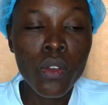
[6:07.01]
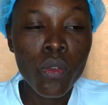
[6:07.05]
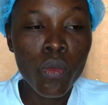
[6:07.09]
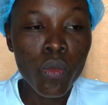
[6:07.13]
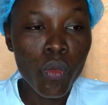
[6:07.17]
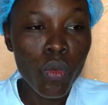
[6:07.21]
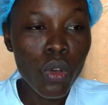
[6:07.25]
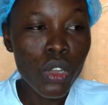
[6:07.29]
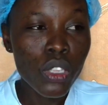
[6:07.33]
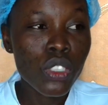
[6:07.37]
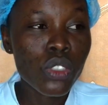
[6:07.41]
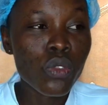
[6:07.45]

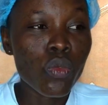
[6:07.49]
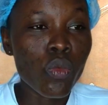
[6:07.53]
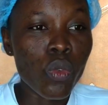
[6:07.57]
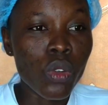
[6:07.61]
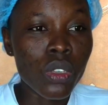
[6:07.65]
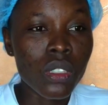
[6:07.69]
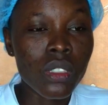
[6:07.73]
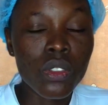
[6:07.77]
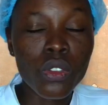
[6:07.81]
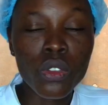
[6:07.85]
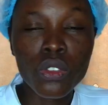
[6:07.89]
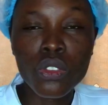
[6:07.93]
What
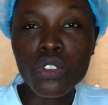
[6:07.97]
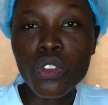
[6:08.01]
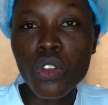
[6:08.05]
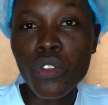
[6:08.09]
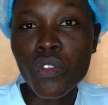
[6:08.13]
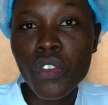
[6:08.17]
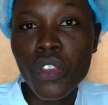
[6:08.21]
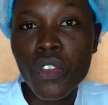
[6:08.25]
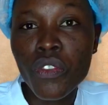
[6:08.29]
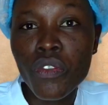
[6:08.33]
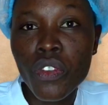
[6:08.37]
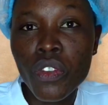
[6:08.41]
was not your
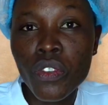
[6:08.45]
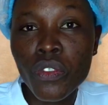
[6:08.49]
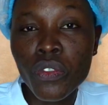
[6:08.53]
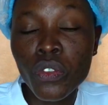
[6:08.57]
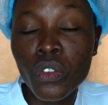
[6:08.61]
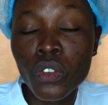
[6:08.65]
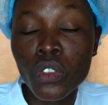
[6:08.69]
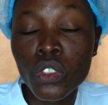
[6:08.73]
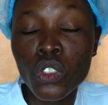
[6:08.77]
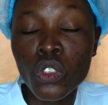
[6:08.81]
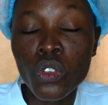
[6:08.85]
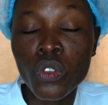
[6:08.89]
favorite
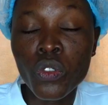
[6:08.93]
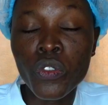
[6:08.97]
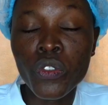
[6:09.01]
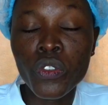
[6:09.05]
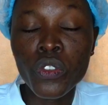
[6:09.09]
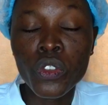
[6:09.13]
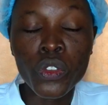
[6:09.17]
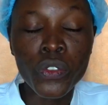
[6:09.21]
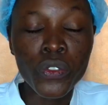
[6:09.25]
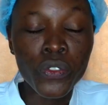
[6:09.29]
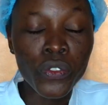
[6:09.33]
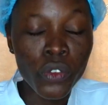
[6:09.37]
food,
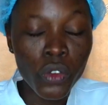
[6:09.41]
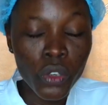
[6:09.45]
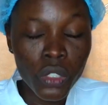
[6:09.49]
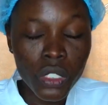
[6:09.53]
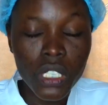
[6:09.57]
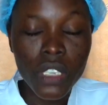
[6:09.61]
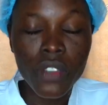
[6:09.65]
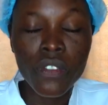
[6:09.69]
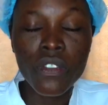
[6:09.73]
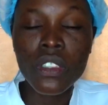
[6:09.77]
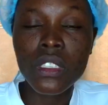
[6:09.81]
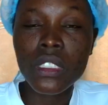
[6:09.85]
you've not
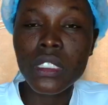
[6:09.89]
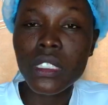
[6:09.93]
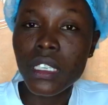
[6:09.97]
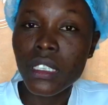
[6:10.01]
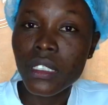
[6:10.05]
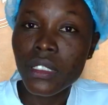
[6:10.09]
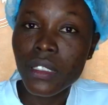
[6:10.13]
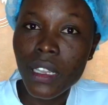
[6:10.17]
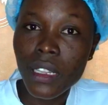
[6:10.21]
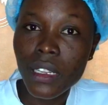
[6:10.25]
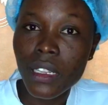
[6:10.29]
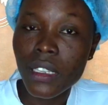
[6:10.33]
even
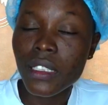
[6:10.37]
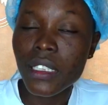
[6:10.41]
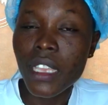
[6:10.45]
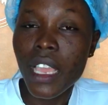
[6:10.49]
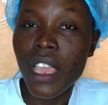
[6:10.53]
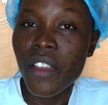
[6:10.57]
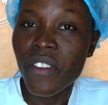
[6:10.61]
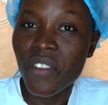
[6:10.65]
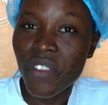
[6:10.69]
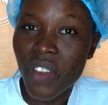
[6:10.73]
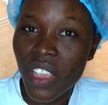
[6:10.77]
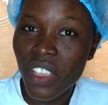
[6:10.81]
tasted it
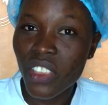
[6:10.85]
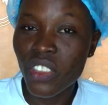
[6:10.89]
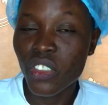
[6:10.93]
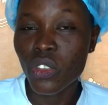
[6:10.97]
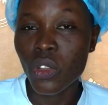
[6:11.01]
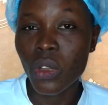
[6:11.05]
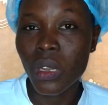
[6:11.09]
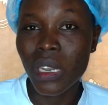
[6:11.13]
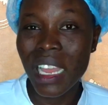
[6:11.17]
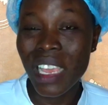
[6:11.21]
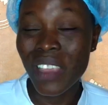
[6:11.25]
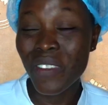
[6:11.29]
ever in
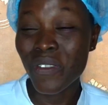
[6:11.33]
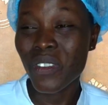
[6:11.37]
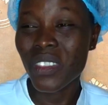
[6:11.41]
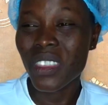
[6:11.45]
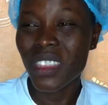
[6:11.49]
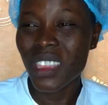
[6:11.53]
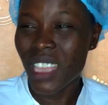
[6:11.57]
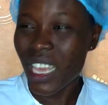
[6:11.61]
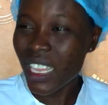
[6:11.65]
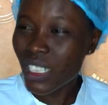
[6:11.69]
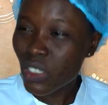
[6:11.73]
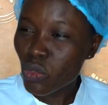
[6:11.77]
your life,
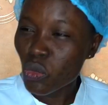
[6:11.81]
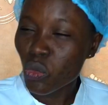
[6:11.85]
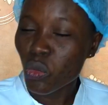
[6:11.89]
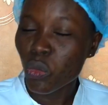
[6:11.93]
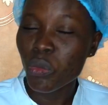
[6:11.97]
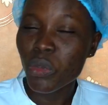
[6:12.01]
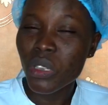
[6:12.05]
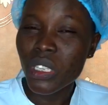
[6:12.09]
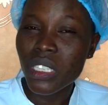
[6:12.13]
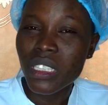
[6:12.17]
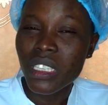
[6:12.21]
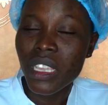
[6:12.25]
that will
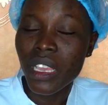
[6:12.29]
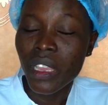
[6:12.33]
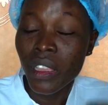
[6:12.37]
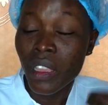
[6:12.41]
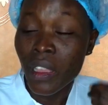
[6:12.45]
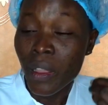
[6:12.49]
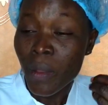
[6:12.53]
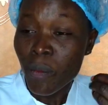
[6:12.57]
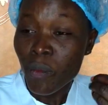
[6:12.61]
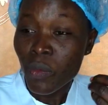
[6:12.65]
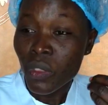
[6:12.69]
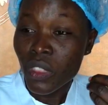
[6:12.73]
be
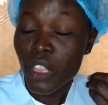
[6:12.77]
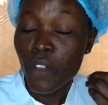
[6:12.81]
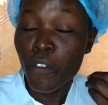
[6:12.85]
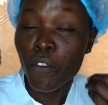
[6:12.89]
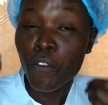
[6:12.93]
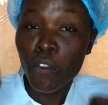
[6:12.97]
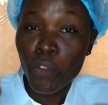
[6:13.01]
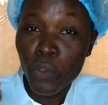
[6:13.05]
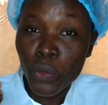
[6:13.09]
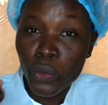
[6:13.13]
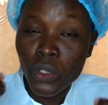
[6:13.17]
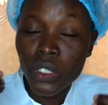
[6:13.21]
the
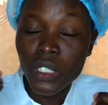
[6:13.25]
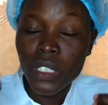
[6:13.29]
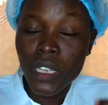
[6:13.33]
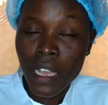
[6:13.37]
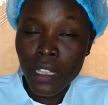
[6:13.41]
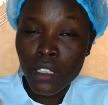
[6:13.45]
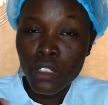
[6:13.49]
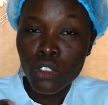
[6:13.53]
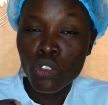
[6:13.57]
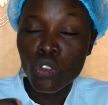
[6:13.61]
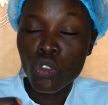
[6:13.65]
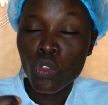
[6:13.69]
food
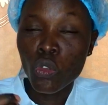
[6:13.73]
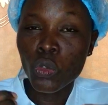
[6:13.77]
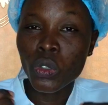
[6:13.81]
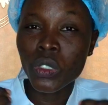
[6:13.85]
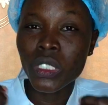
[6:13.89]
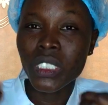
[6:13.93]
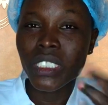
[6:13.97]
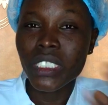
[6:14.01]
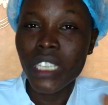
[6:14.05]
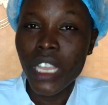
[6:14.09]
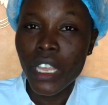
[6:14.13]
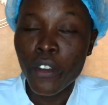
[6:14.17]
that you will
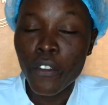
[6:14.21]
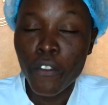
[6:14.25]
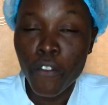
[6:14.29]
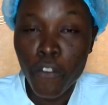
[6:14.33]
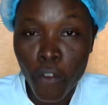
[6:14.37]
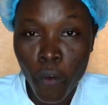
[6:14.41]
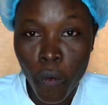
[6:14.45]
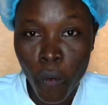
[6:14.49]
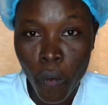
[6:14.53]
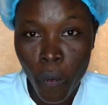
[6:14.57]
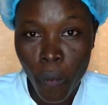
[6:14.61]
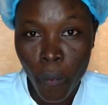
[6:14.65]
yearn
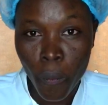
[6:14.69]
for.